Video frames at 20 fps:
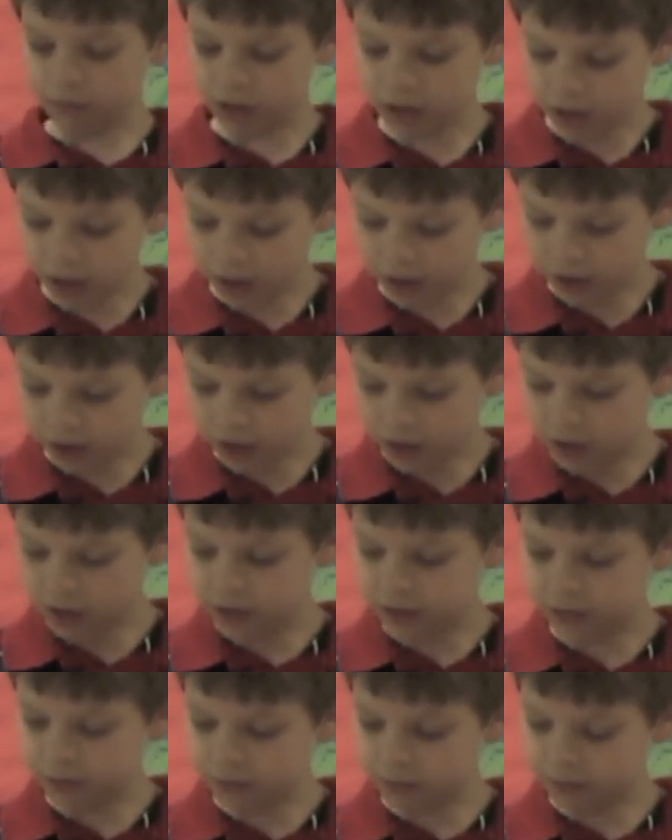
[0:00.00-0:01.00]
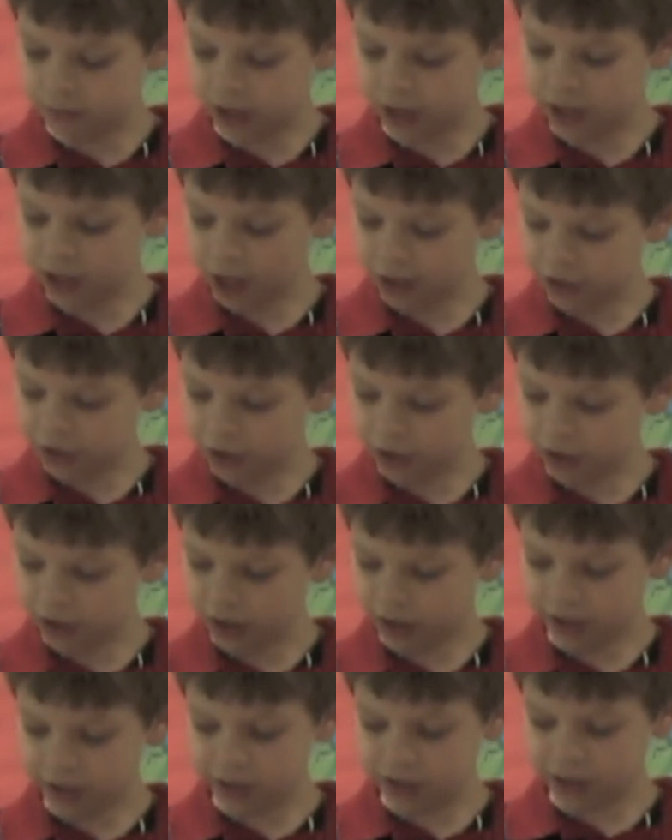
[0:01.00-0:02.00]
So the
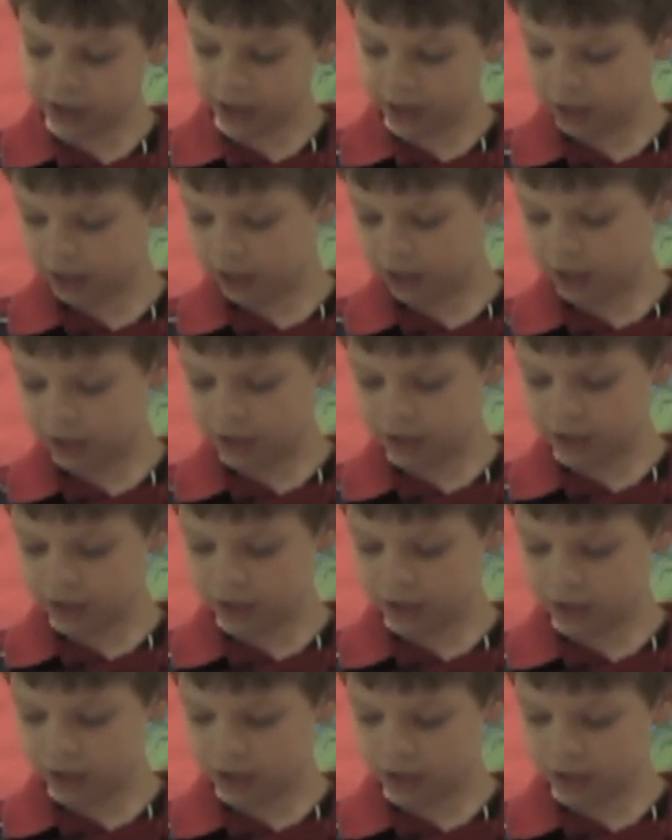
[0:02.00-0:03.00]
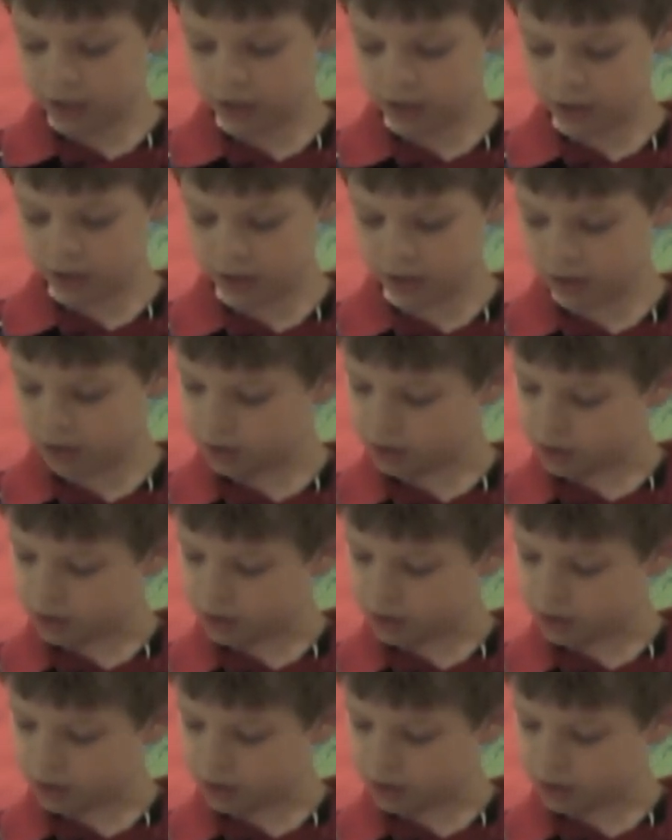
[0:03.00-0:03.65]
desert gets 10 inches,